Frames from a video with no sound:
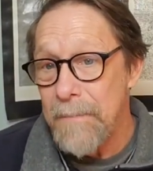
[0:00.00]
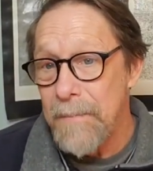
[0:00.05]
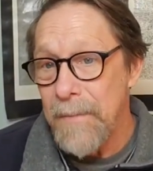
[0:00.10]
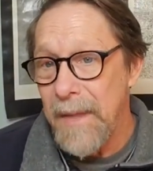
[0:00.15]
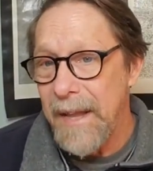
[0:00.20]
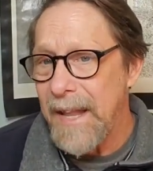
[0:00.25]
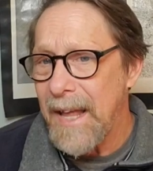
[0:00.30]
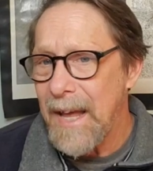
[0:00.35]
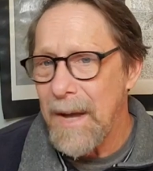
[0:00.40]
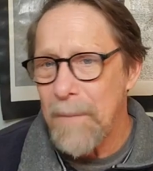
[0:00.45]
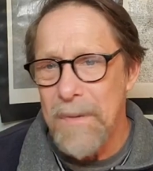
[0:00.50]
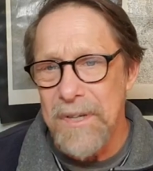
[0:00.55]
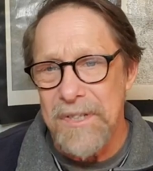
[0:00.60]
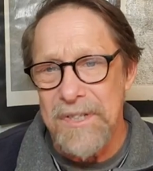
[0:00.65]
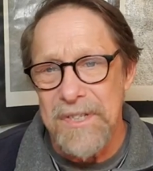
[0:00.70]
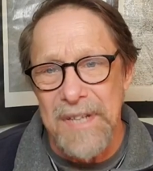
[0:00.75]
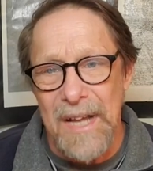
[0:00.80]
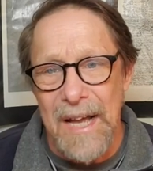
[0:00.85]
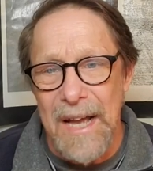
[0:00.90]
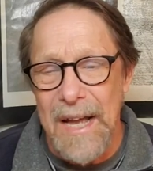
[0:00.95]
And how
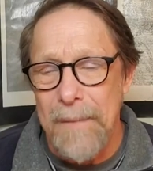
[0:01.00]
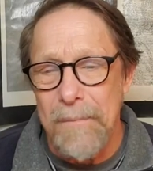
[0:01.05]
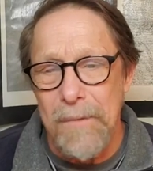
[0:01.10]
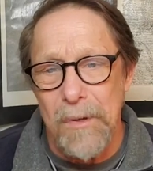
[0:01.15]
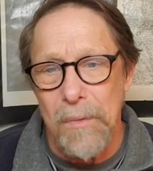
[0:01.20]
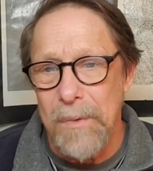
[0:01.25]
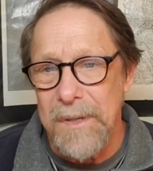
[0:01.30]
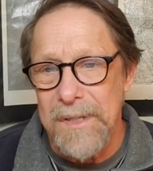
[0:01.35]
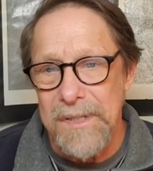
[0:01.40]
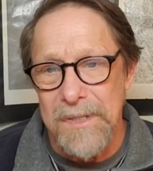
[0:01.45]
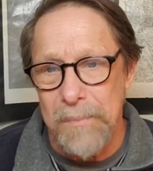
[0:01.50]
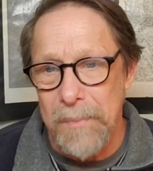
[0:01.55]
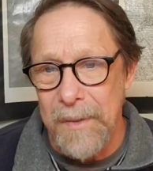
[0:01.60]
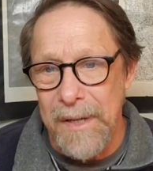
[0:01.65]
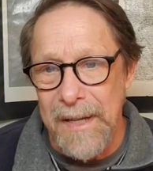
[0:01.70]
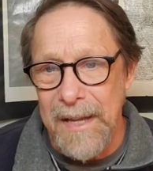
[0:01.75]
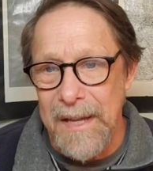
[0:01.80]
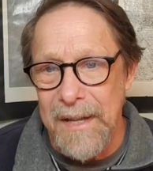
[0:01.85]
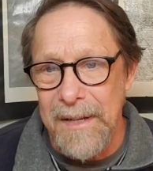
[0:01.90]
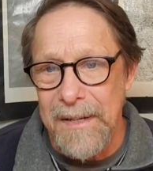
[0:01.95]
much time do we
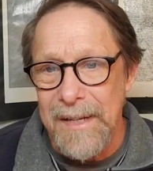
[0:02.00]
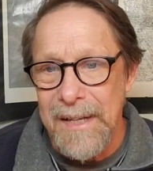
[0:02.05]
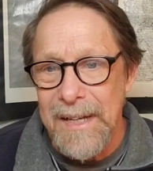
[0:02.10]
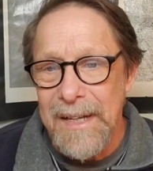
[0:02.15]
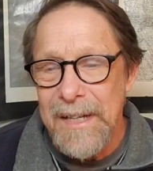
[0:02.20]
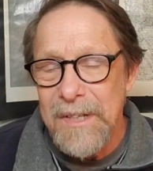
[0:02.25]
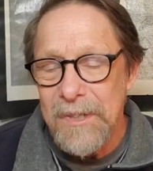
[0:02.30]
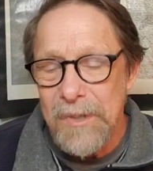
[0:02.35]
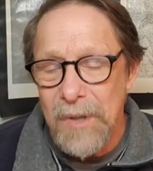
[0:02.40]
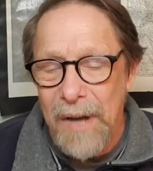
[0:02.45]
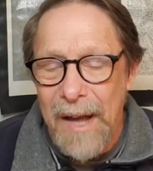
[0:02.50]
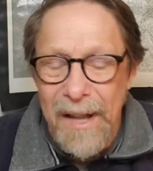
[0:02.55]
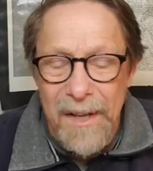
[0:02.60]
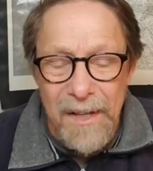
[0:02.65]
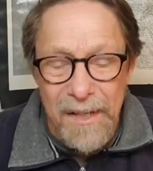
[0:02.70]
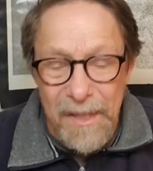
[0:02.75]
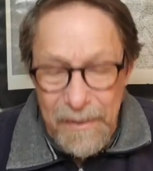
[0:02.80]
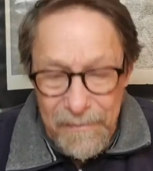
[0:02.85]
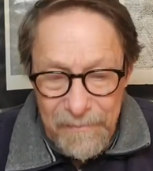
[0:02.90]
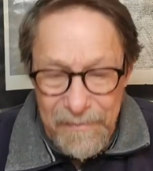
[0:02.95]
spend trying
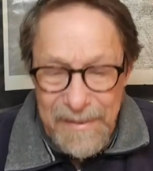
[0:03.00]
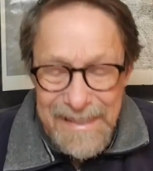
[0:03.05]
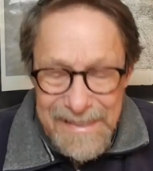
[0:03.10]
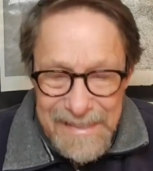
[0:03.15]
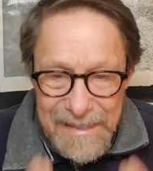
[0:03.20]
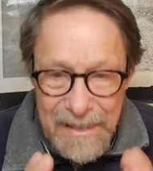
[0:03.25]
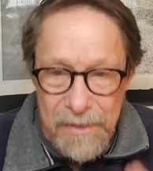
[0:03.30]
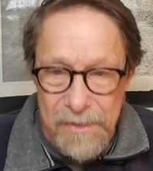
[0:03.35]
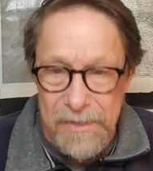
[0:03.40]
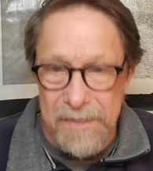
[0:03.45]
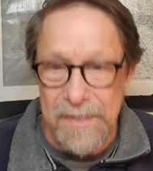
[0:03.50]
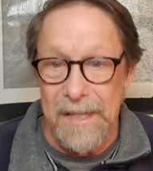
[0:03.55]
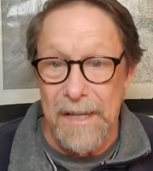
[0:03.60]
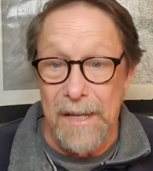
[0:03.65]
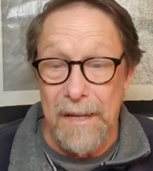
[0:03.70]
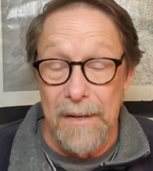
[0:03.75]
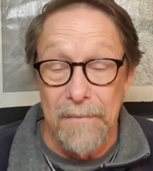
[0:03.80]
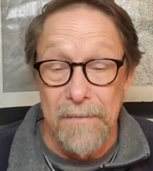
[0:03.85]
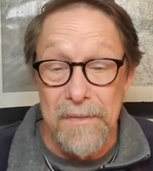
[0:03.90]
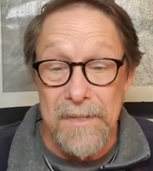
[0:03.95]
to convince
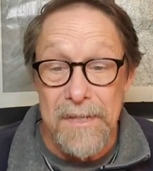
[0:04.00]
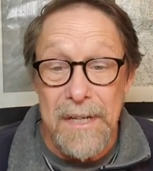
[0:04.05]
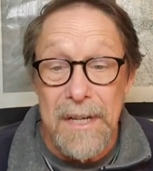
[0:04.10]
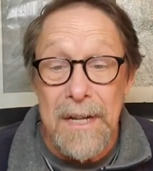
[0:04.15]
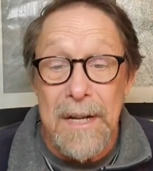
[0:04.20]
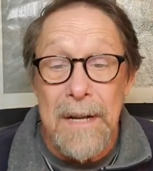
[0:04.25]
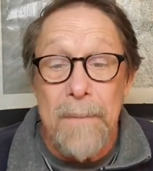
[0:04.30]
ourselves